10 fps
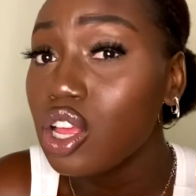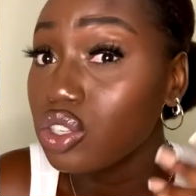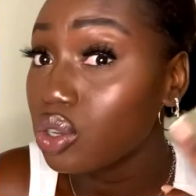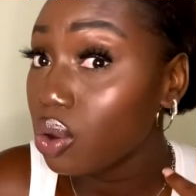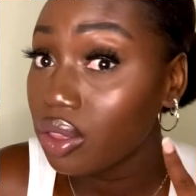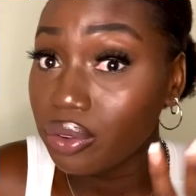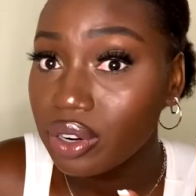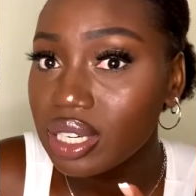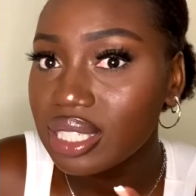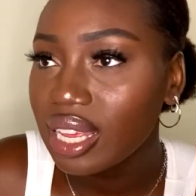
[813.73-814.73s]
So on the
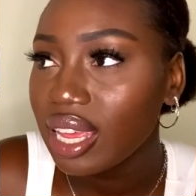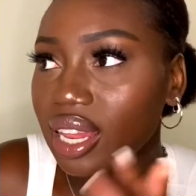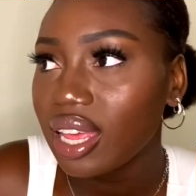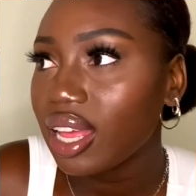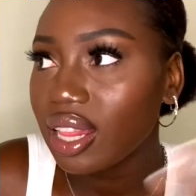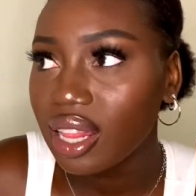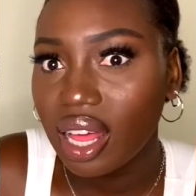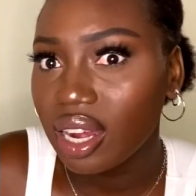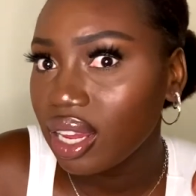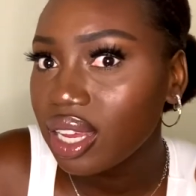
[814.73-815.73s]
first day, like I
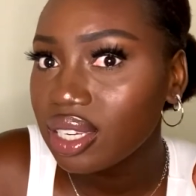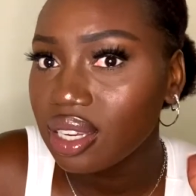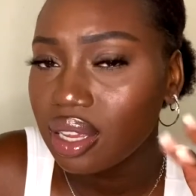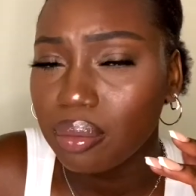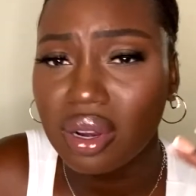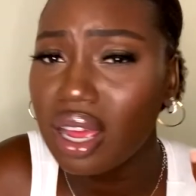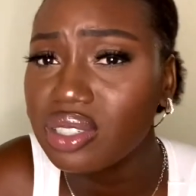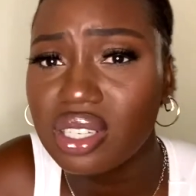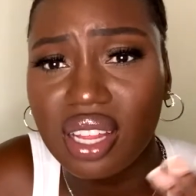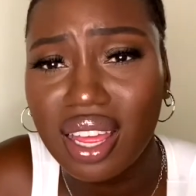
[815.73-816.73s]
kind of liked him. But
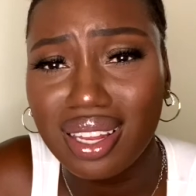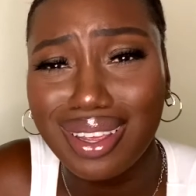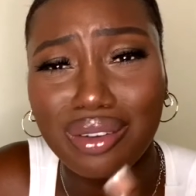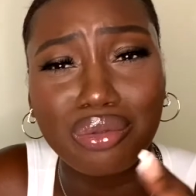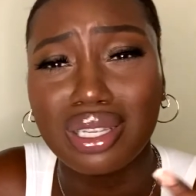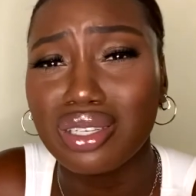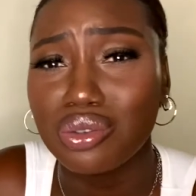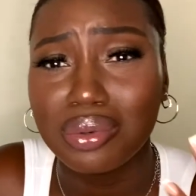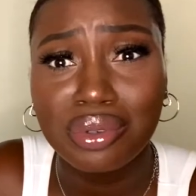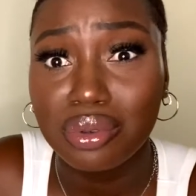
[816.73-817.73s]
after that, like it really
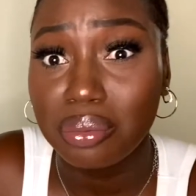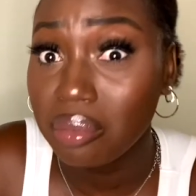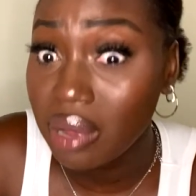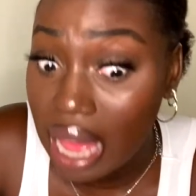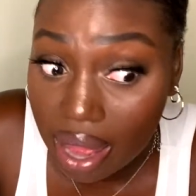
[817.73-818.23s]
dwindled mad